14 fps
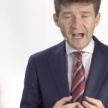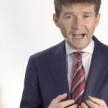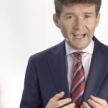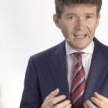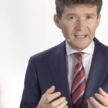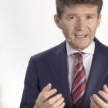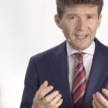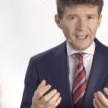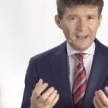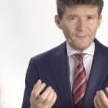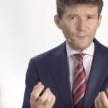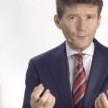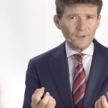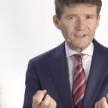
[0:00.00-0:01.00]
I
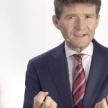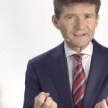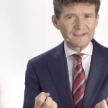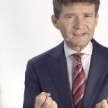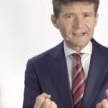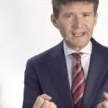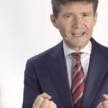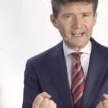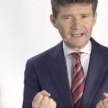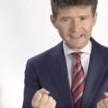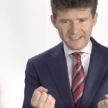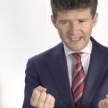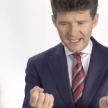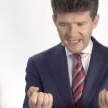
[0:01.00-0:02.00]
came to
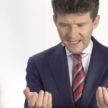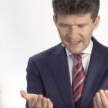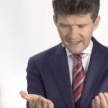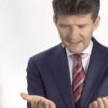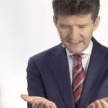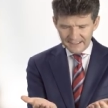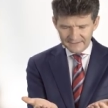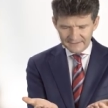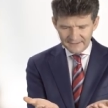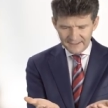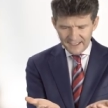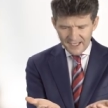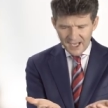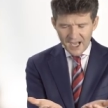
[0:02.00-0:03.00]
understand that
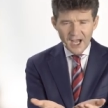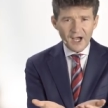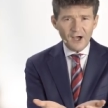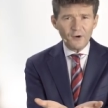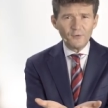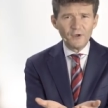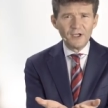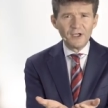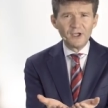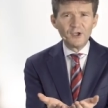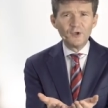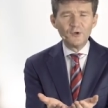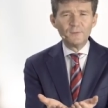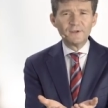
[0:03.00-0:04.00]
how
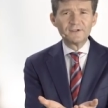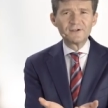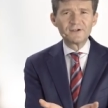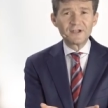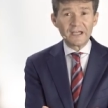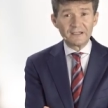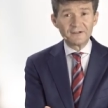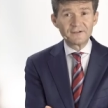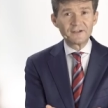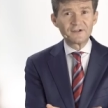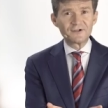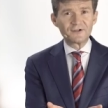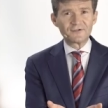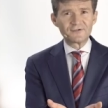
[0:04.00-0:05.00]
humans take
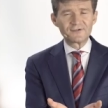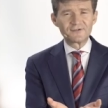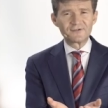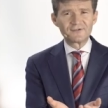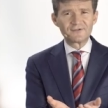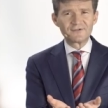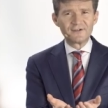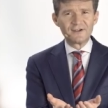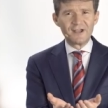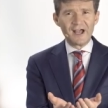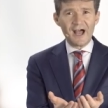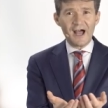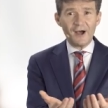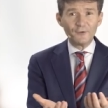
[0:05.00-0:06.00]
decisions,
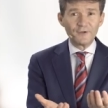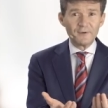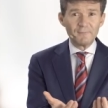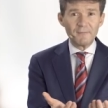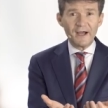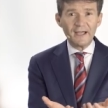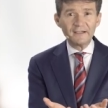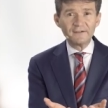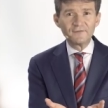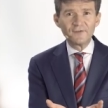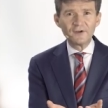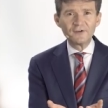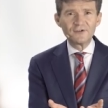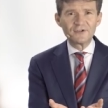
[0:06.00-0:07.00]
how their mind
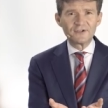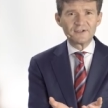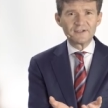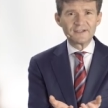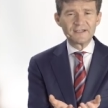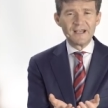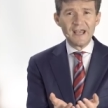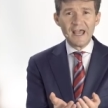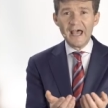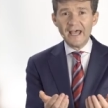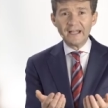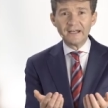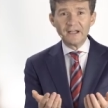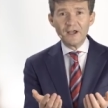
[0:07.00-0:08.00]
functions,
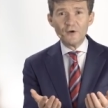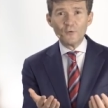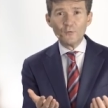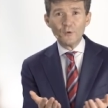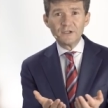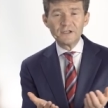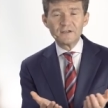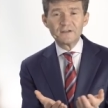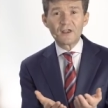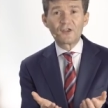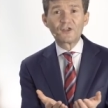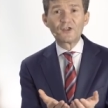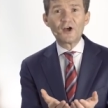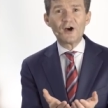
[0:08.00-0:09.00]
and which is the
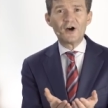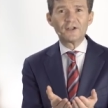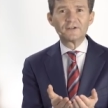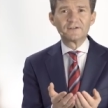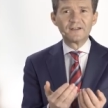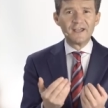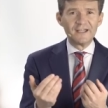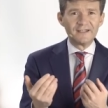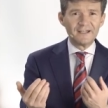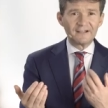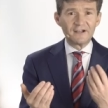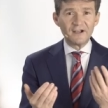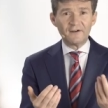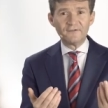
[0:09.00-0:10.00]
thought
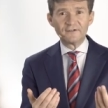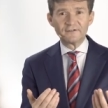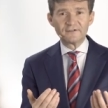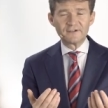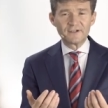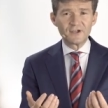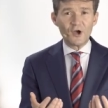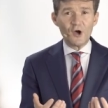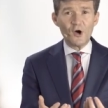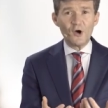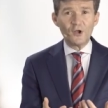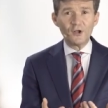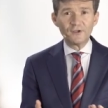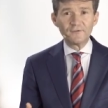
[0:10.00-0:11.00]
that governs
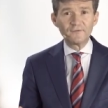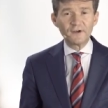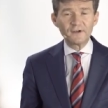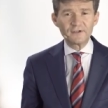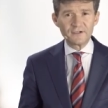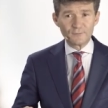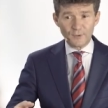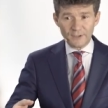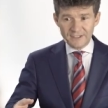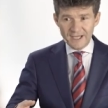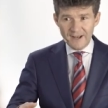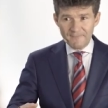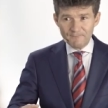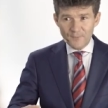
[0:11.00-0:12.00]
all the functions.
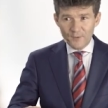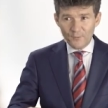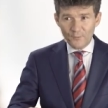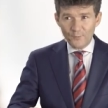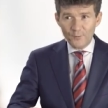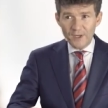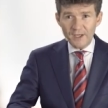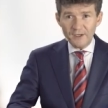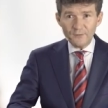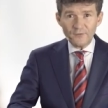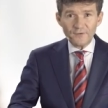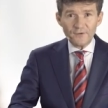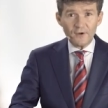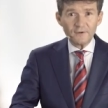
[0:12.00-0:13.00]
Where do
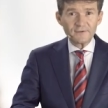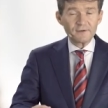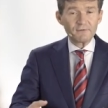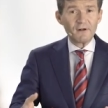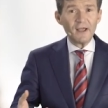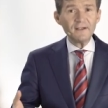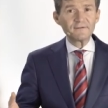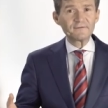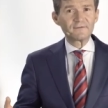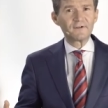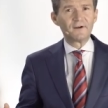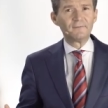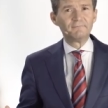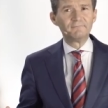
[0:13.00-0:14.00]
thoughts arise
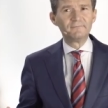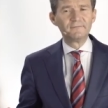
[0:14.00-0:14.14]
from?